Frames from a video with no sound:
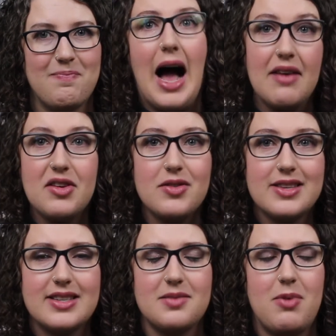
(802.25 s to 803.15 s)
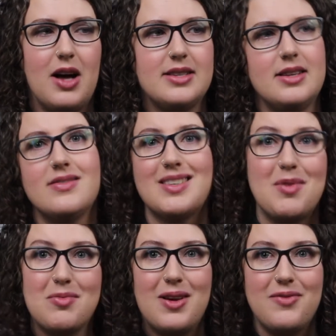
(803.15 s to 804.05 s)
I view this as a positive. Some
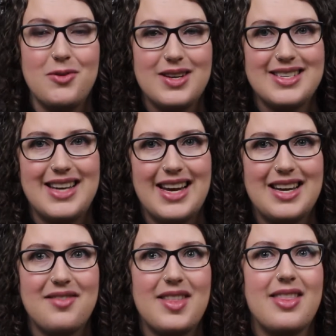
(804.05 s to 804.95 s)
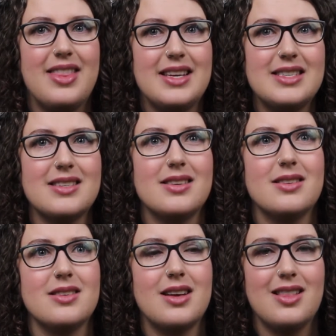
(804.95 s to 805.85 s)
people might view it as a negative. This
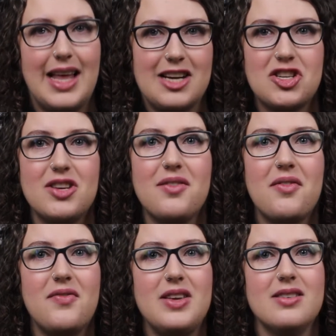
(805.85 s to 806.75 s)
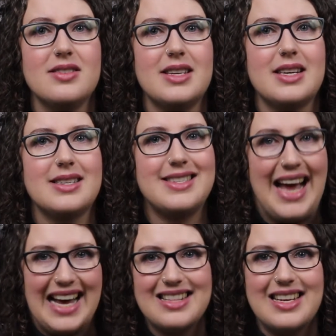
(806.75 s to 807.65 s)
collection feels
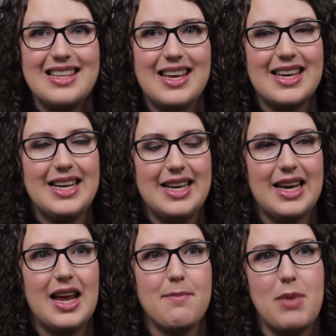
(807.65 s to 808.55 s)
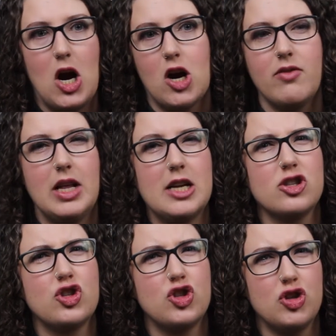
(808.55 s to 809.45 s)
exactly like eating a bar of like
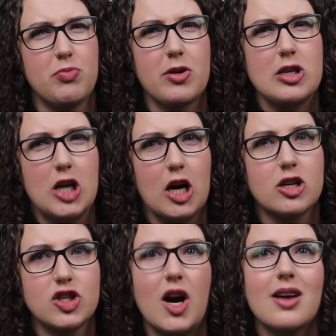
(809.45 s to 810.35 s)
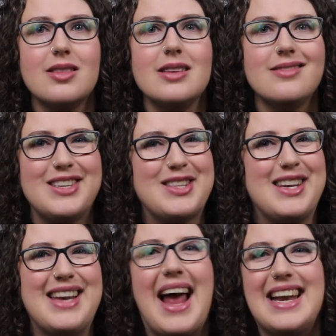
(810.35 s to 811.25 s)
super dark chocolate, you know, the
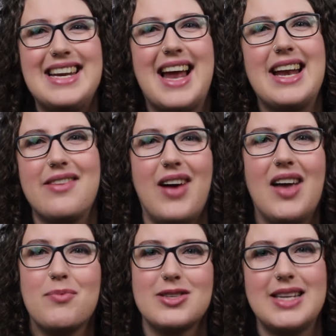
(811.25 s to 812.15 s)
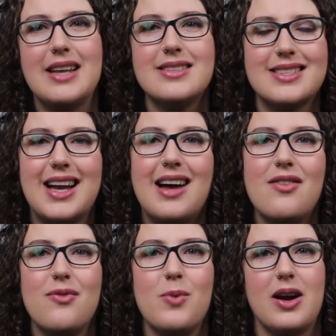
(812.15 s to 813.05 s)
90 95%
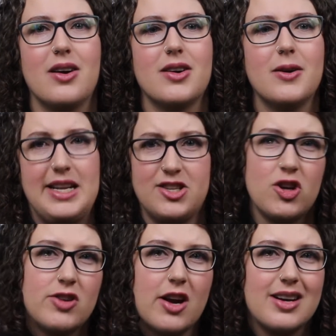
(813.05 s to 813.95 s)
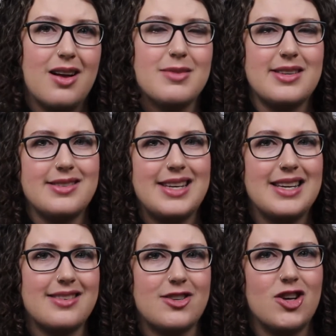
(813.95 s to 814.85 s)
stuff where it's so dark it almost doesn't
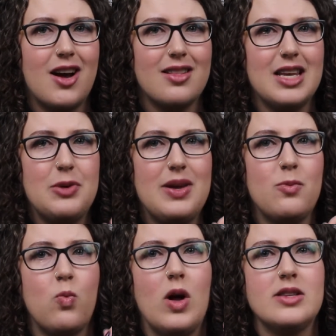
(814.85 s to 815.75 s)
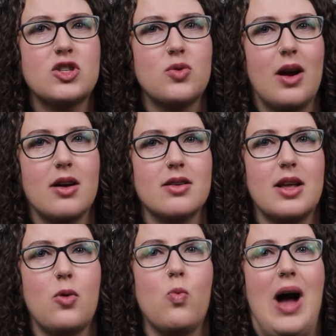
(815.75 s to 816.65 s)
taste like chocolate. You eat one square and you're
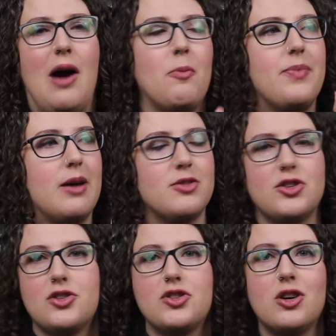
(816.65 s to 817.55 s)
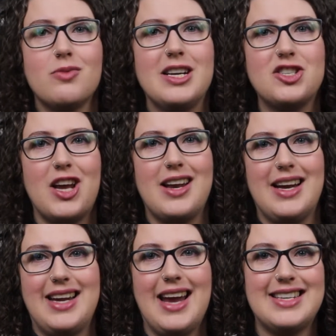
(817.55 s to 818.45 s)
like, wow, that was just so rich and I
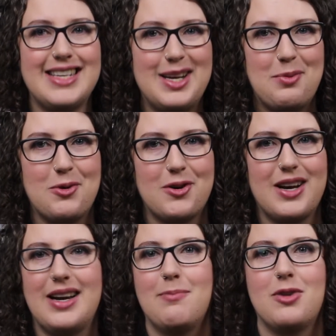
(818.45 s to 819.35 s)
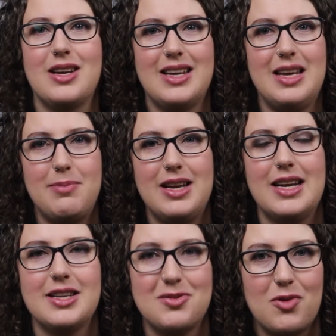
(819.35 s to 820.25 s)
can't eat anymore and I'm gonna keep eating
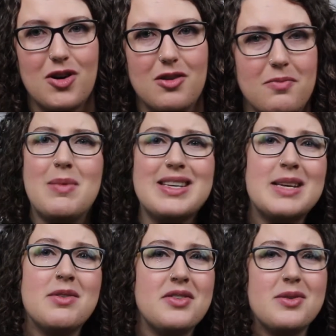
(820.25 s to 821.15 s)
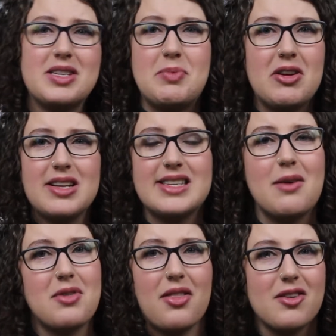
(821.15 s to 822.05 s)
it tomorrow. Maybe some of you experience
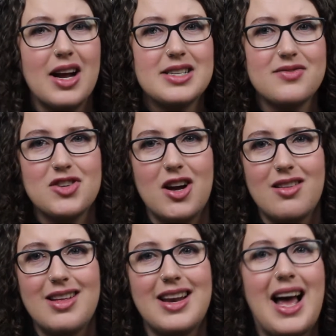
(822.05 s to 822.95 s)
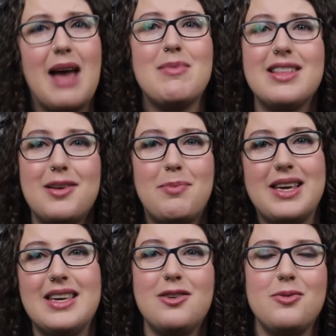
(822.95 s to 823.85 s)
that with other kinds of chocolate. I'm a little
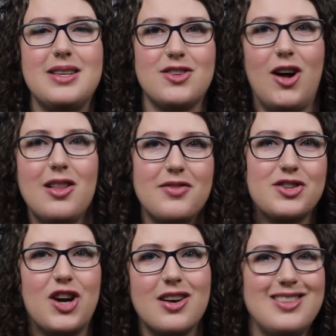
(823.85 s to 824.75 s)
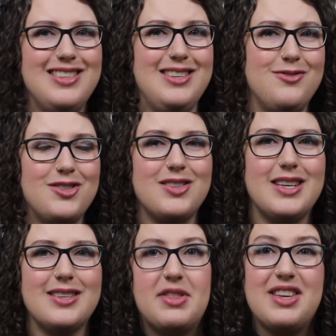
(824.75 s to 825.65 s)
picky who eats all of the chocolate
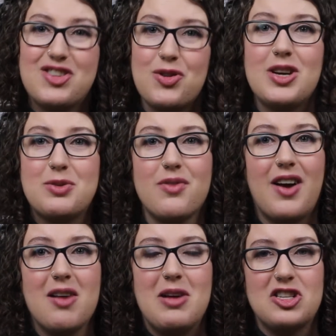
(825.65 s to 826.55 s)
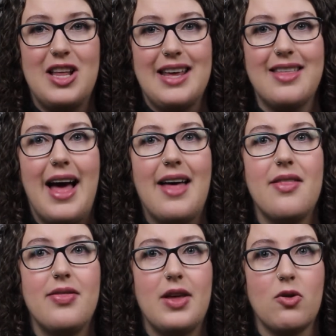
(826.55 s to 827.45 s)
usually, but these stories were very much like that.
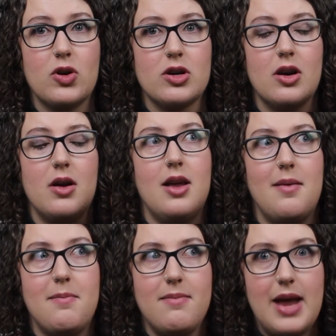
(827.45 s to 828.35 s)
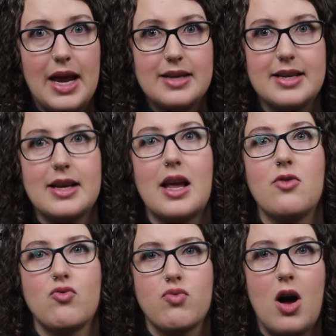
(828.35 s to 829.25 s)
They were amazing
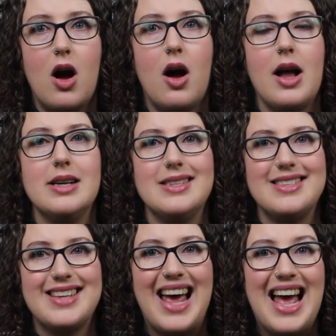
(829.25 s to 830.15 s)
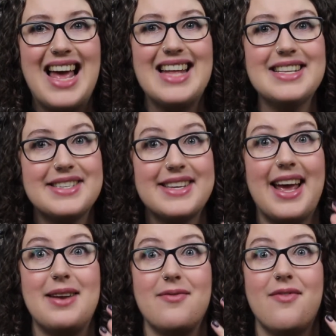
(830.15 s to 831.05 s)
and raw and intense
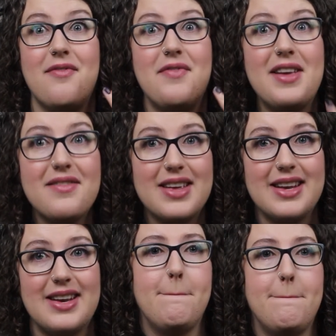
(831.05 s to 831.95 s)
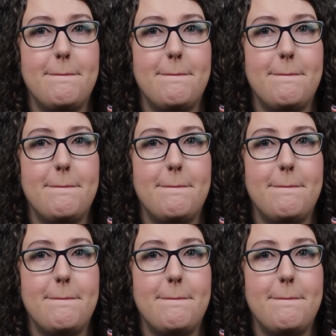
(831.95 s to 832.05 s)
and vivid,